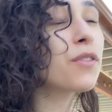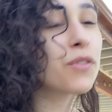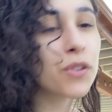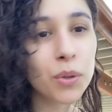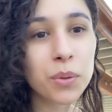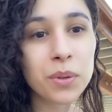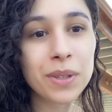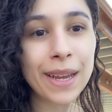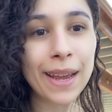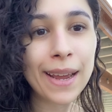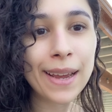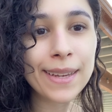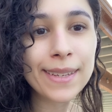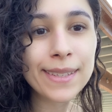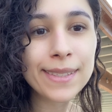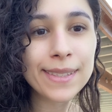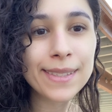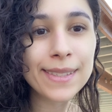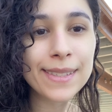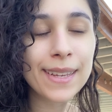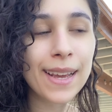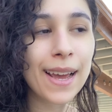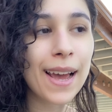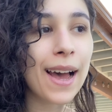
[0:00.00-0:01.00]
a few days.
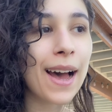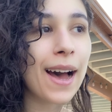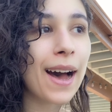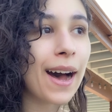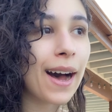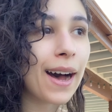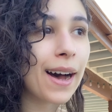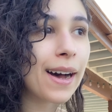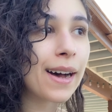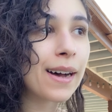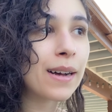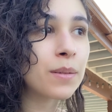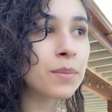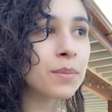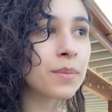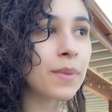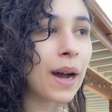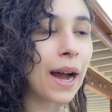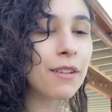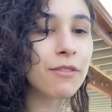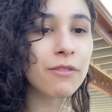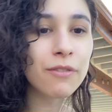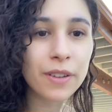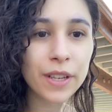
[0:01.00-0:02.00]
Um,
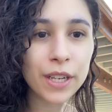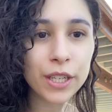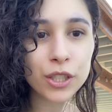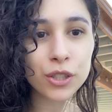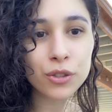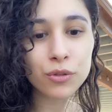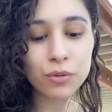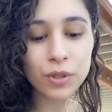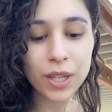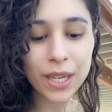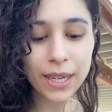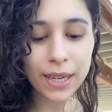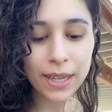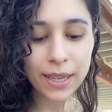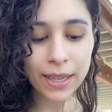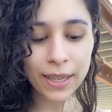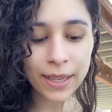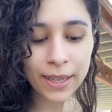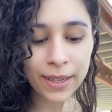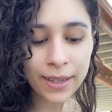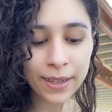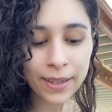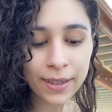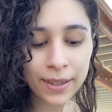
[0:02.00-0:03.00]
I finished
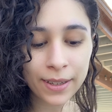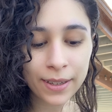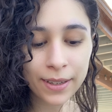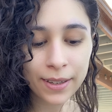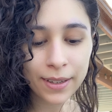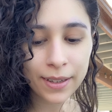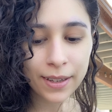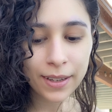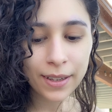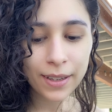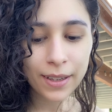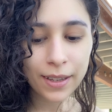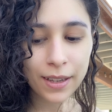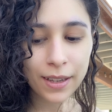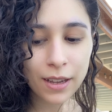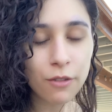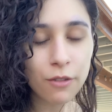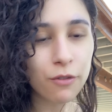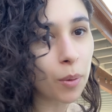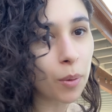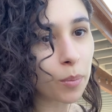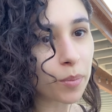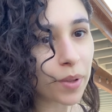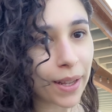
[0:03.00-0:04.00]
reading
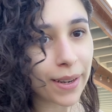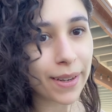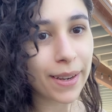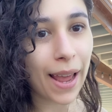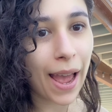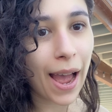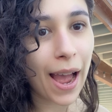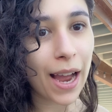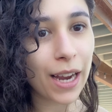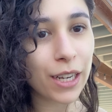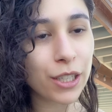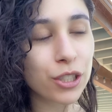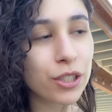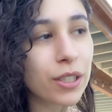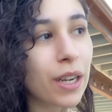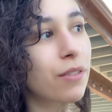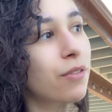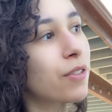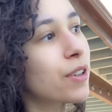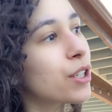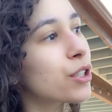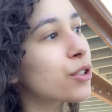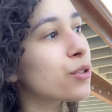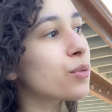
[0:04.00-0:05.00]
From Blood and Ash. I
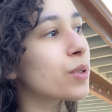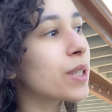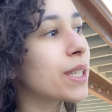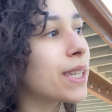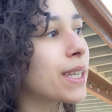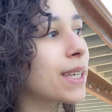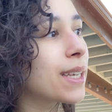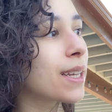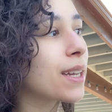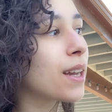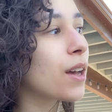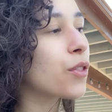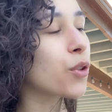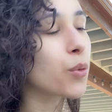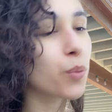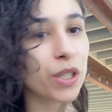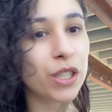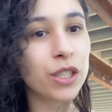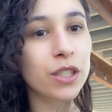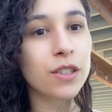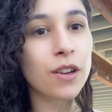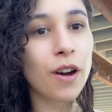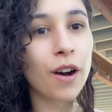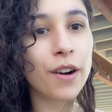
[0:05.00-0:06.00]
finished reading The
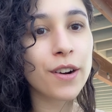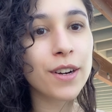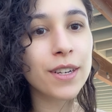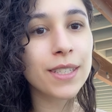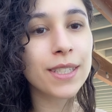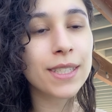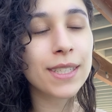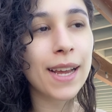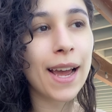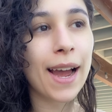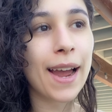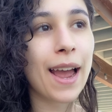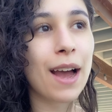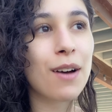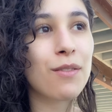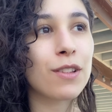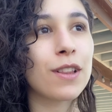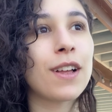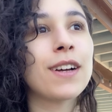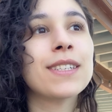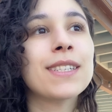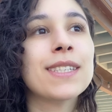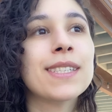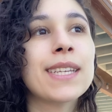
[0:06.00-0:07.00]
Witch's Heart. I have a
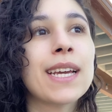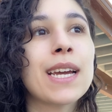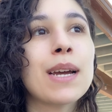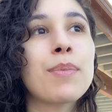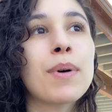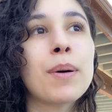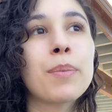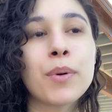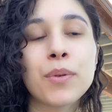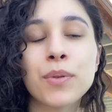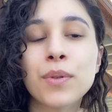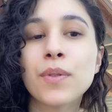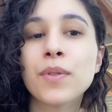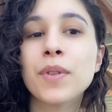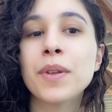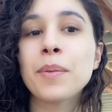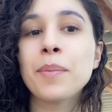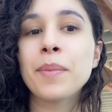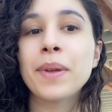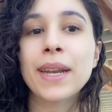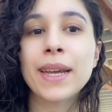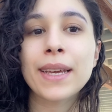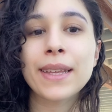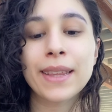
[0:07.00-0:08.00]
lot to say about both of
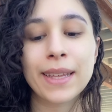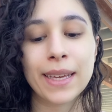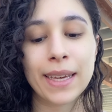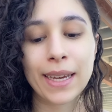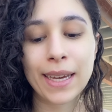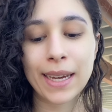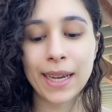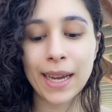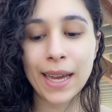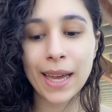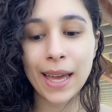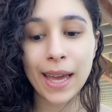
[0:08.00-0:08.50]
them, and I think